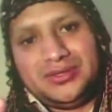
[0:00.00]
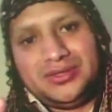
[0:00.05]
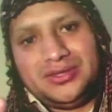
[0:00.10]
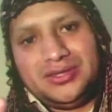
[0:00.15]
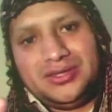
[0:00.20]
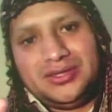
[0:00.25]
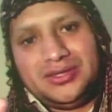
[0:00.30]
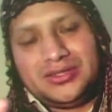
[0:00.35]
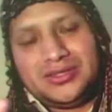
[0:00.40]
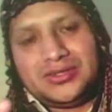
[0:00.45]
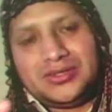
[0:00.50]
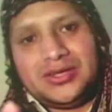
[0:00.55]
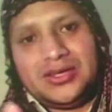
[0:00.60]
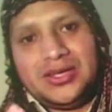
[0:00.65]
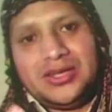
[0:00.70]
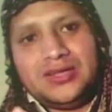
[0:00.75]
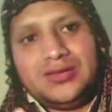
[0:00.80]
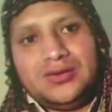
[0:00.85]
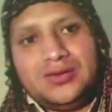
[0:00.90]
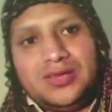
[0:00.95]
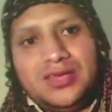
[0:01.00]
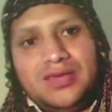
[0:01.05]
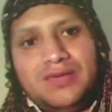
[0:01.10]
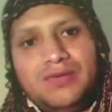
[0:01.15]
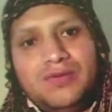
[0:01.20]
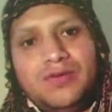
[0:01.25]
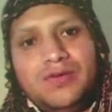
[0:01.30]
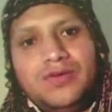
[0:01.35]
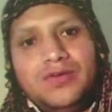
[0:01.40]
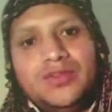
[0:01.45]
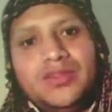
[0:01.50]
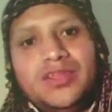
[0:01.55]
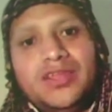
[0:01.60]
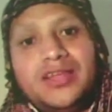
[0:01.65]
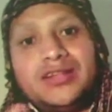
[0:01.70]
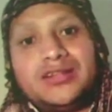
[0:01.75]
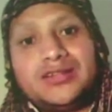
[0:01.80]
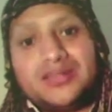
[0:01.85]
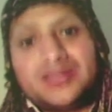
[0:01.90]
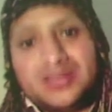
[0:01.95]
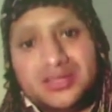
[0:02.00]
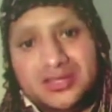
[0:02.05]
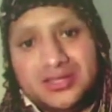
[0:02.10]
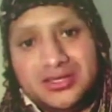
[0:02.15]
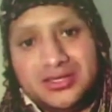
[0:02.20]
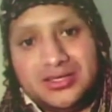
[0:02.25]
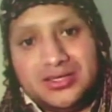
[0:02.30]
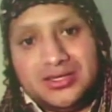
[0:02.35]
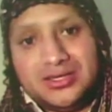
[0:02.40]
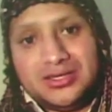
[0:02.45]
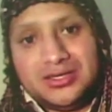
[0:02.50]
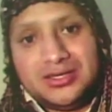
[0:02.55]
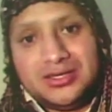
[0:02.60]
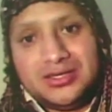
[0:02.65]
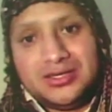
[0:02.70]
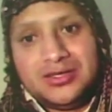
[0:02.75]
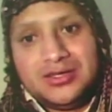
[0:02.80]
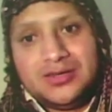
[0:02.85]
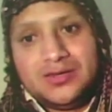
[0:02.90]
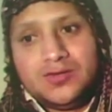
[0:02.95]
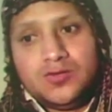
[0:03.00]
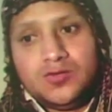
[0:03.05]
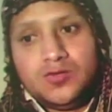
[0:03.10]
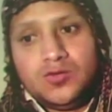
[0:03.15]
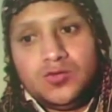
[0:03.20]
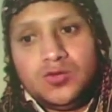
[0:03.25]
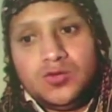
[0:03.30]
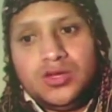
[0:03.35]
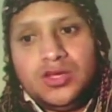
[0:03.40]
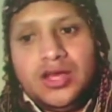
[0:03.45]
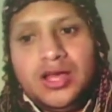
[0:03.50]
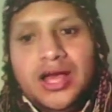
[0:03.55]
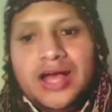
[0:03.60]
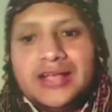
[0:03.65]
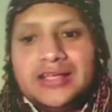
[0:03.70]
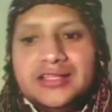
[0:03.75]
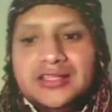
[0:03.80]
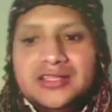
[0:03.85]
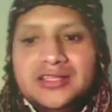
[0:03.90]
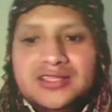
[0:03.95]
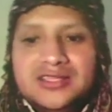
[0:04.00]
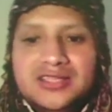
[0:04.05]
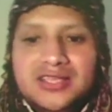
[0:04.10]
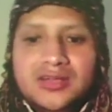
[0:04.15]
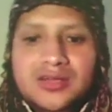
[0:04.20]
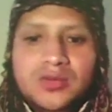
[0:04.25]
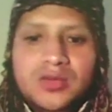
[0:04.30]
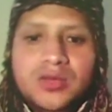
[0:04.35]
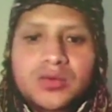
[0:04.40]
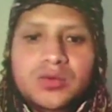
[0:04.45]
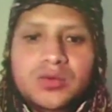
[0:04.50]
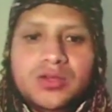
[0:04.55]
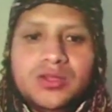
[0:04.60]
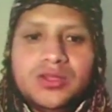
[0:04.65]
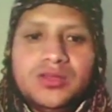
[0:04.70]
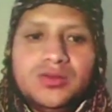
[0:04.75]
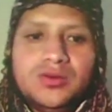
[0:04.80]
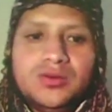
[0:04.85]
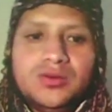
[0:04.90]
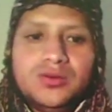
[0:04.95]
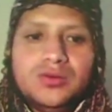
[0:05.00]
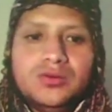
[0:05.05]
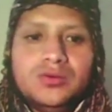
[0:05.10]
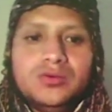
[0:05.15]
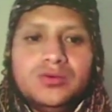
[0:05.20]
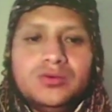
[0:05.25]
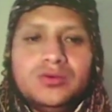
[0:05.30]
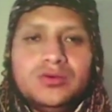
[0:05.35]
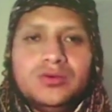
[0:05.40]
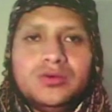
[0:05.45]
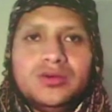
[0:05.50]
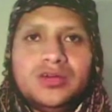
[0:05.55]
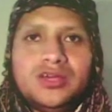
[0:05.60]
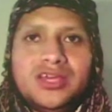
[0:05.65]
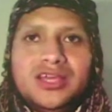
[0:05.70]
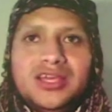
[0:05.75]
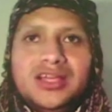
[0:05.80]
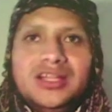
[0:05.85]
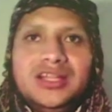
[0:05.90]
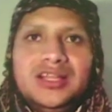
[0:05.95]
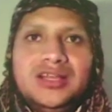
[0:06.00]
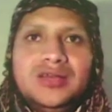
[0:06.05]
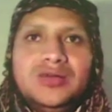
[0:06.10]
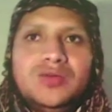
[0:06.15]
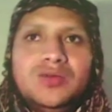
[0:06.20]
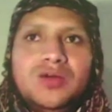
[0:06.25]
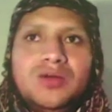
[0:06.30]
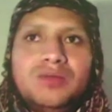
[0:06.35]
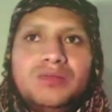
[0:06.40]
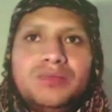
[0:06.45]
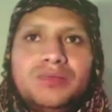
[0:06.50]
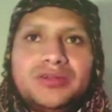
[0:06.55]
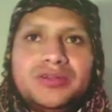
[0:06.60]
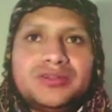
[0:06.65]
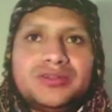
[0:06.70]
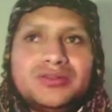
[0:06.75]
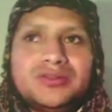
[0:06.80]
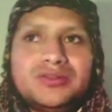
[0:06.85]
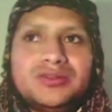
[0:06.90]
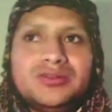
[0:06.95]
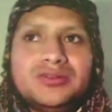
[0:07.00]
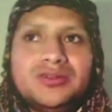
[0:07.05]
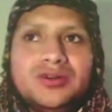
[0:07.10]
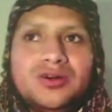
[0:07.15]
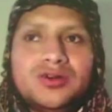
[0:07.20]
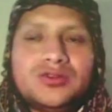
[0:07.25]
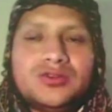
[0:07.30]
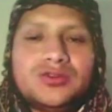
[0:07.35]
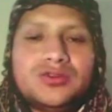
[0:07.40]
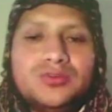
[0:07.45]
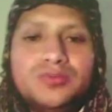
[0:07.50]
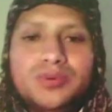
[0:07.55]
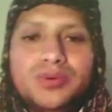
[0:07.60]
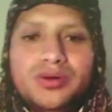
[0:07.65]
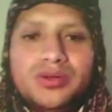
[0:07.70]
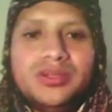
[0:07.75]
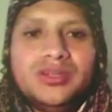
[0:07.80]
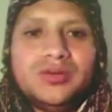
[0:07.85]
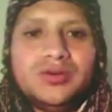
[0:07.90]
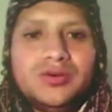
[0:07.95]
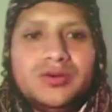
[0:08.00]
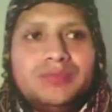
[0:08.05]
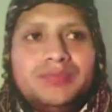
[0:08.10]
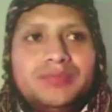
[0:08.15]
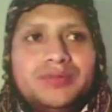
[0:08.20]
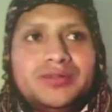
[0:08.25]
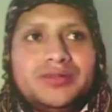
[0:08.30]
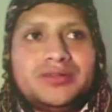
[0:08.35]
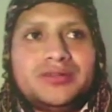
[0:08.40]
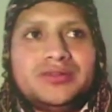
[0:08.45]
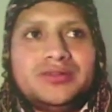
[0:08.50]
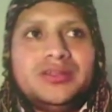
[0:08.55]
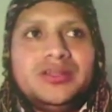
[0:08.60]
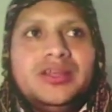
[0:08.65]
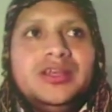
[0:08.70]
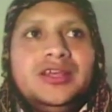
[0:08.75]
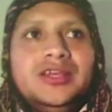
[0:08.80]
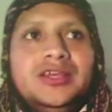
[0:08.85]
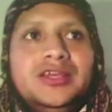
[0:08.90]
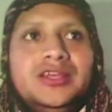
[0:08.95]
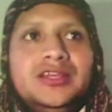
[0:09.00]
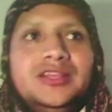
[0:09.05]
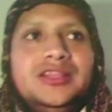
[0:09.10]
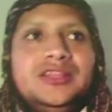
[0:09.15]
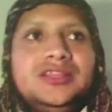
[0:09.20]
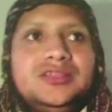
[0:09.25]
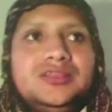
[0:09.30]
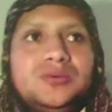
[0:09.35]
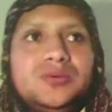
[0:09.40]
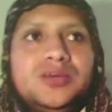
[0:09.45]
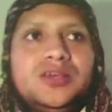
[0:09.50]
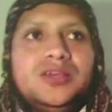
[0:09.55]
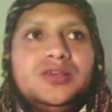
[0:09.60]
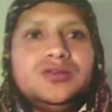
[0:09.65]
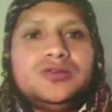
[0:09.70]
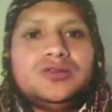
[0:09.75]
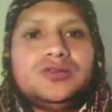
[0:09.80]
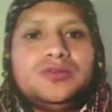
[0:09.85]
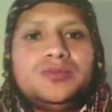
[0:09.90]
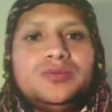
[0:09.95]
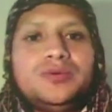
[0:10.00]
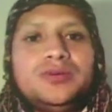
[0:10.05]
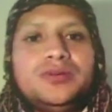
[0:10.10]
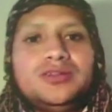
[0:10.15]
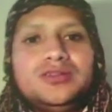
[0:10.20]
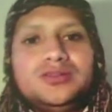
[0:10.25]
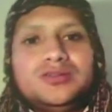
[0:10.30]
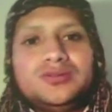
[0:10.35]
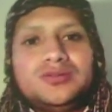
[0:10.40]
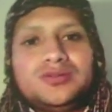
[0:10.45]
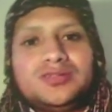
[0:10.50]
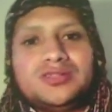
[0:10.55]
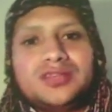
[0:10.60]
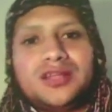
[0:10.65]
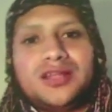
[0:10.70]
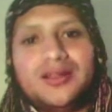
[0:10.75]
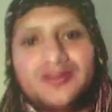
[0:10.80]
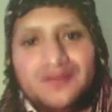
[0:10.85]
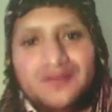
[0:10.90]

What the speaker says: Try to give good energy. No? And in the same way where you healing one person or supporting one person, in this way you supporting yourself.